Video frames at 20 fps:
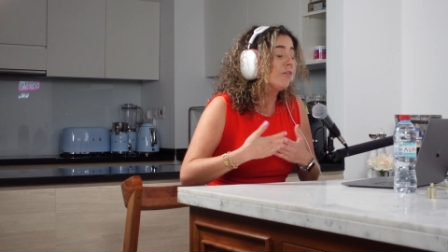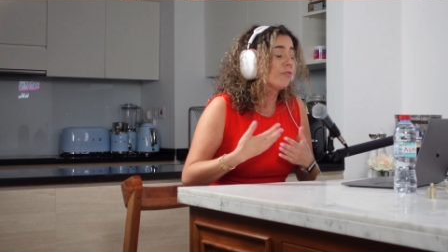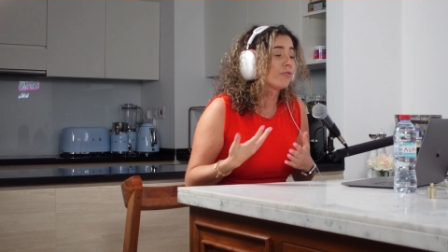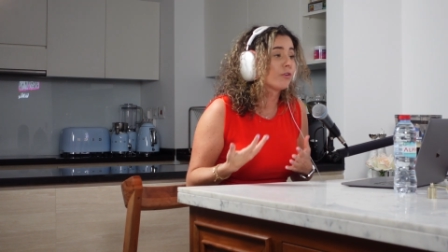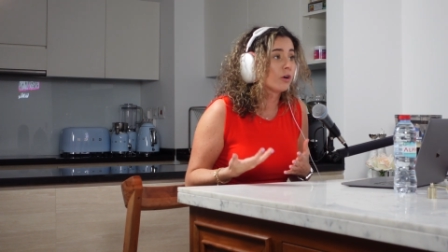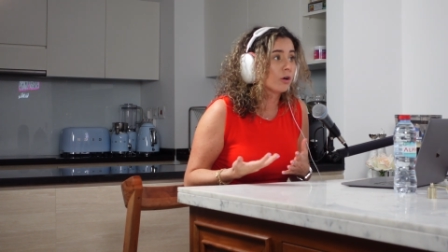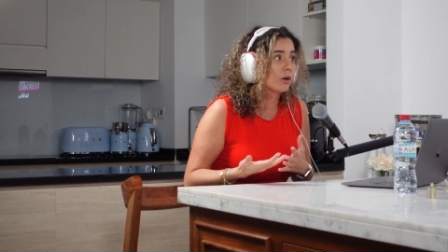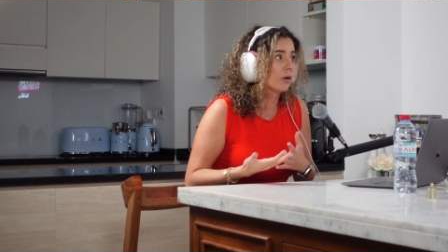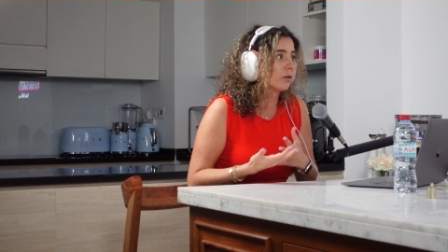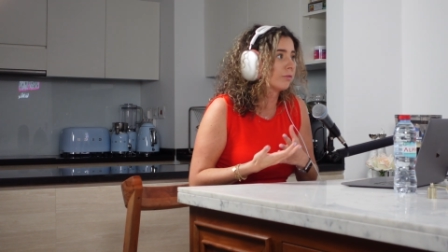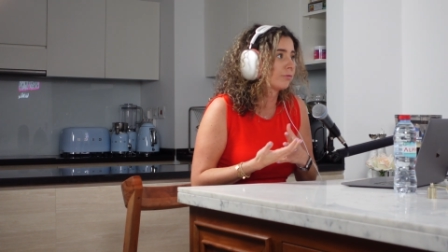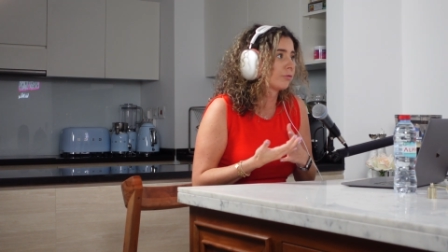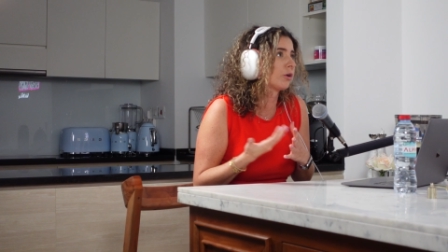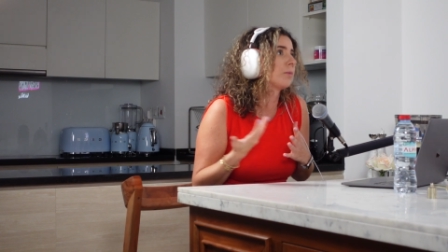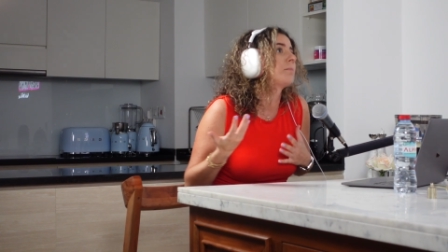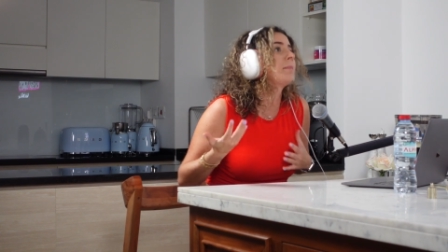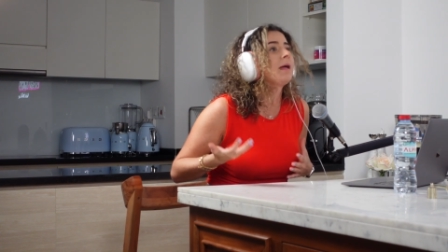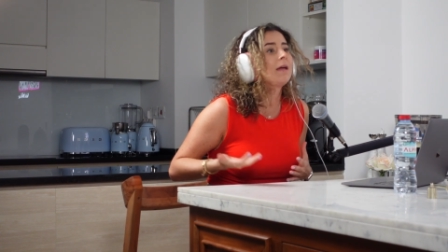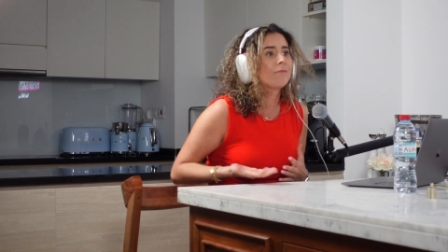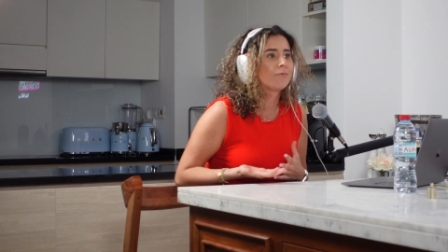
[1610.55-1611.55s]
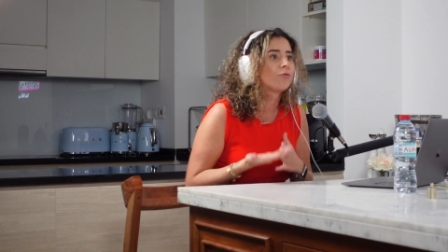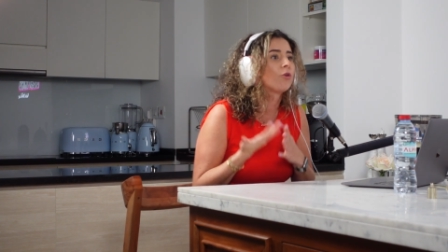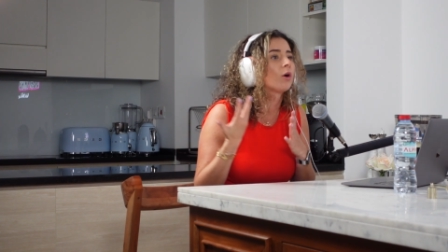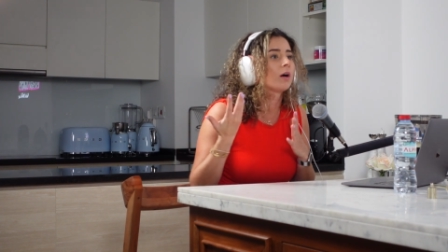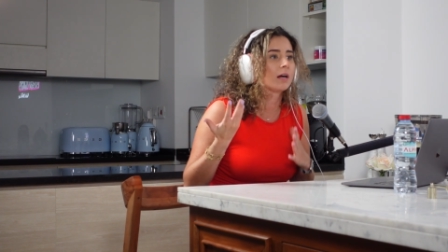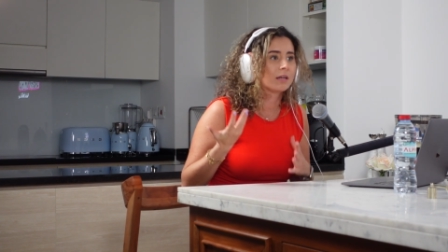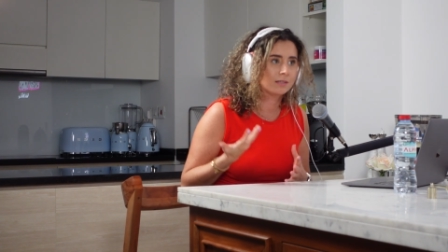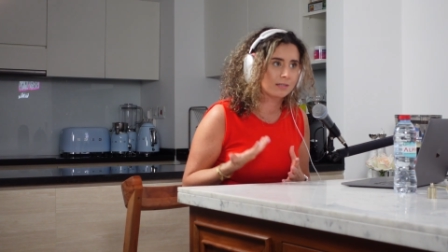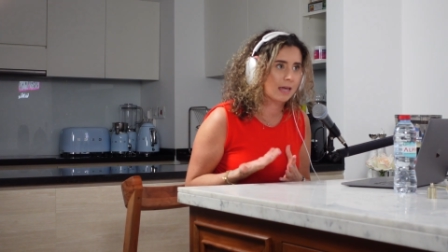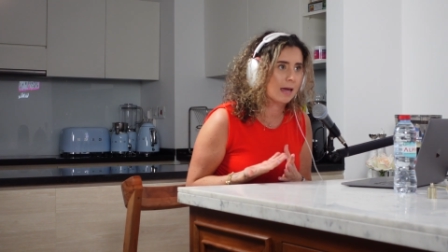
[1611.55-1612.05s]
for for me
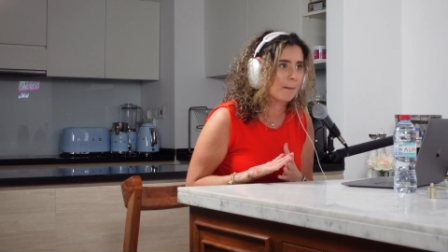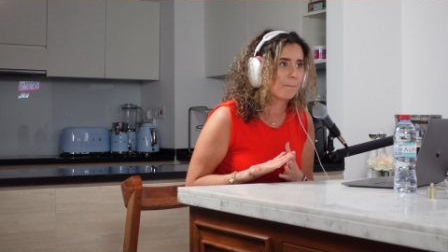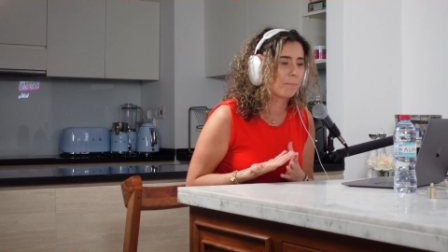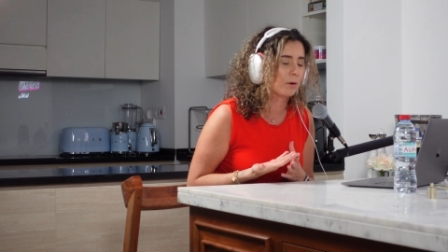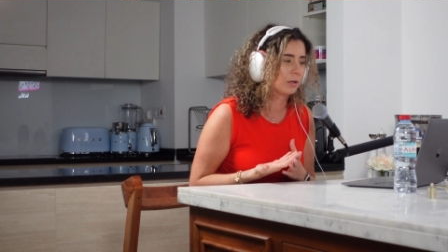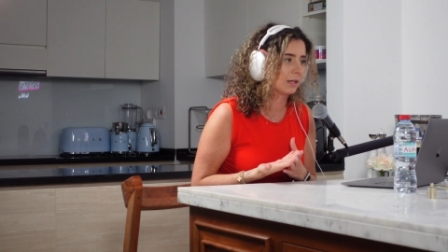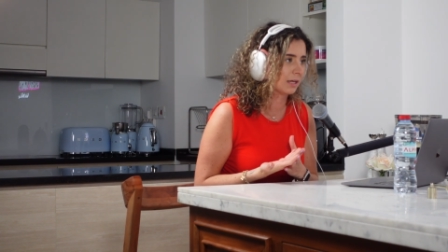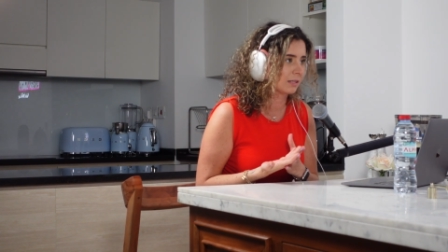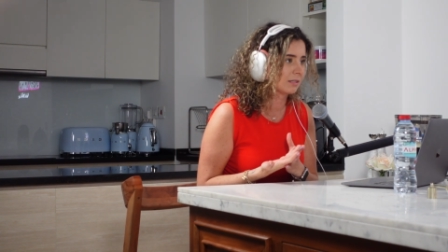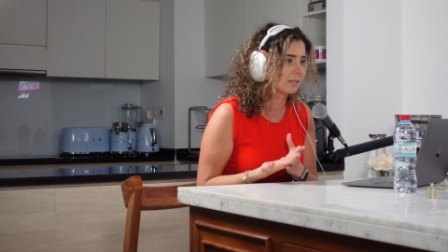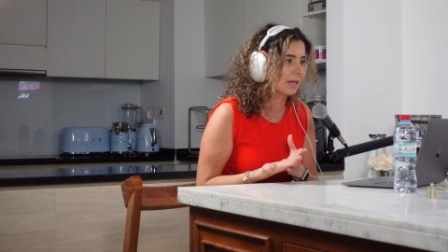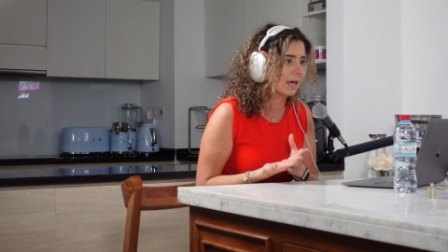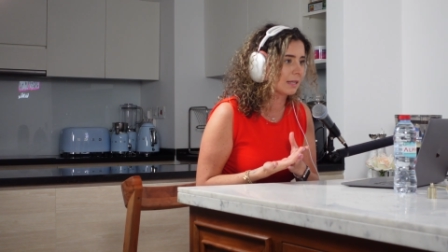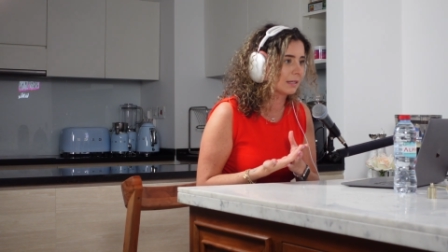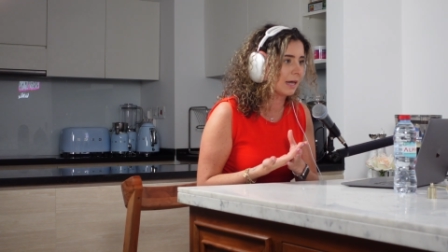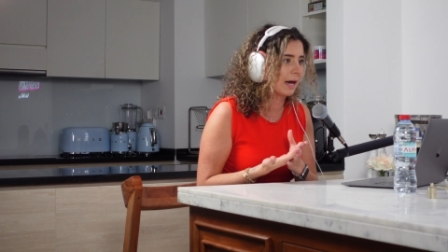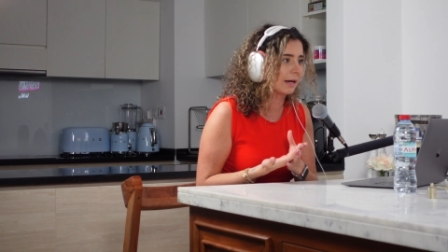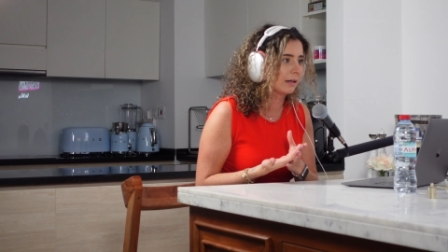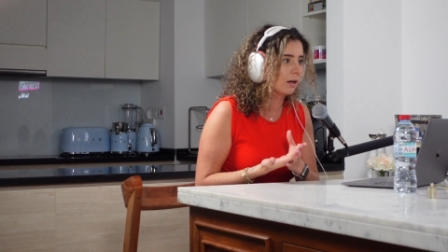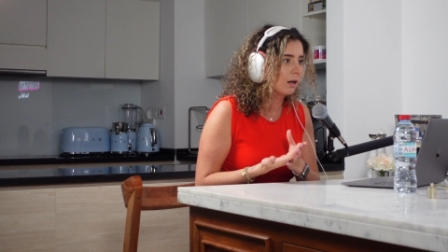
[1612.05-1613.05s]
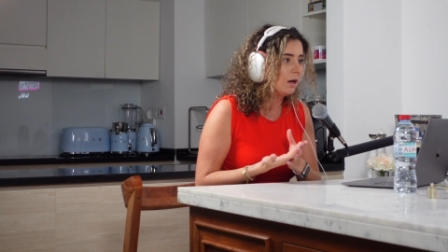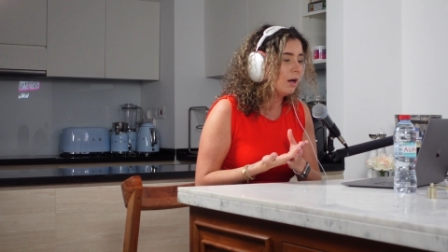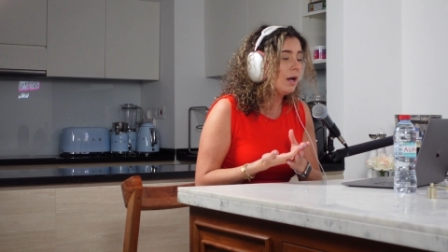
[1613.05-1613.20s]
for example let's say like